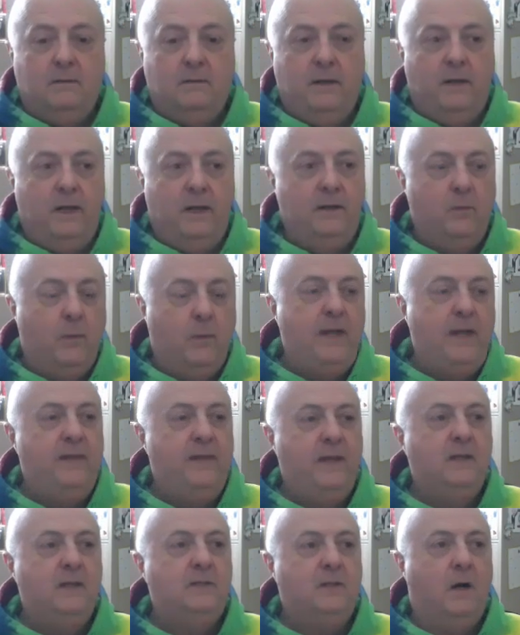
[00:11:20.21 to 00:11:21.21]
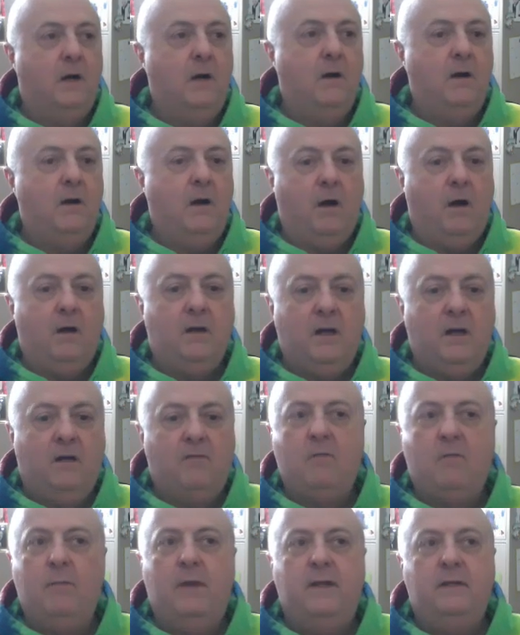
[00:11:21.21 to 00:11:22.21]
And the way things are, our
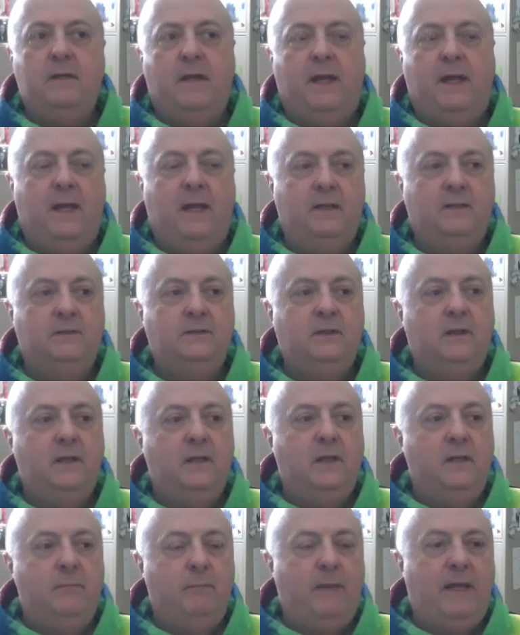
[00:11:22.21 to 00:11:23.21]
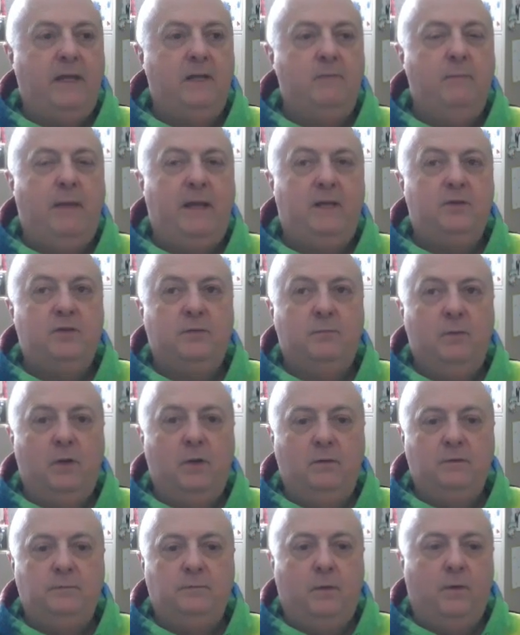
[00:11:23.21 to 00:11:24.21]
government has made major
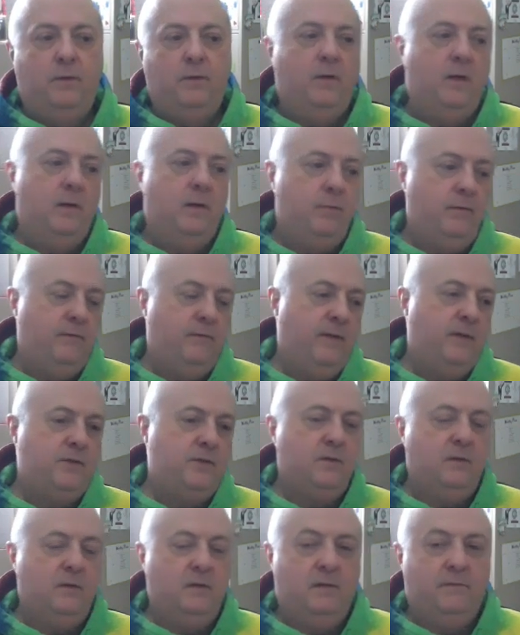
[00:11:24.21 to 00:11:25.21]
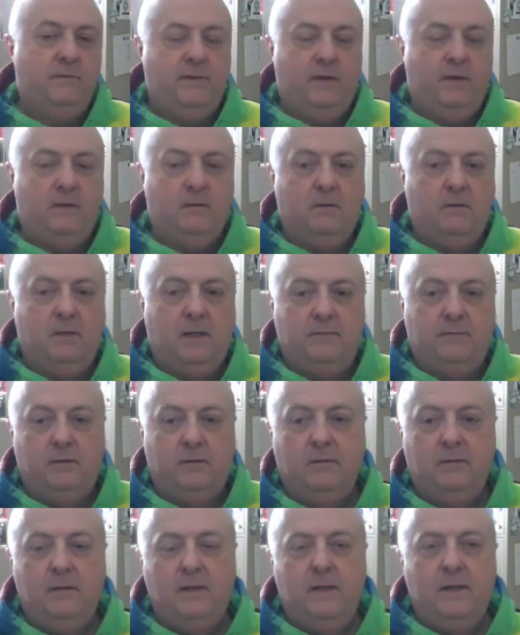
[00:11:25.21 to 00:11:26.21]
moves both on a provincial and a federal
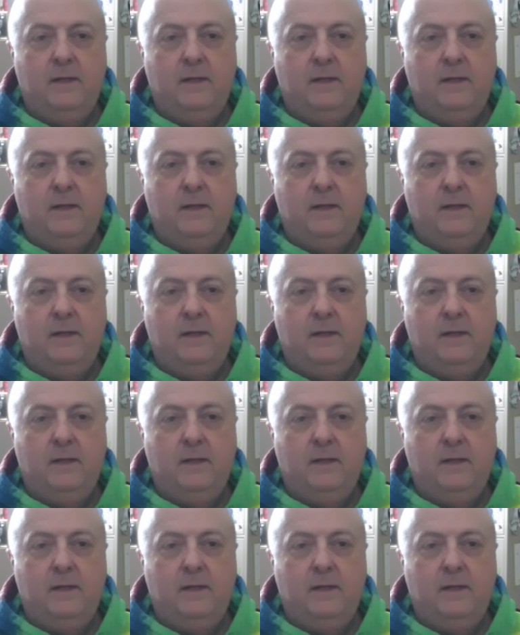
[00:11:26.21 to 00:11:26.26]
level.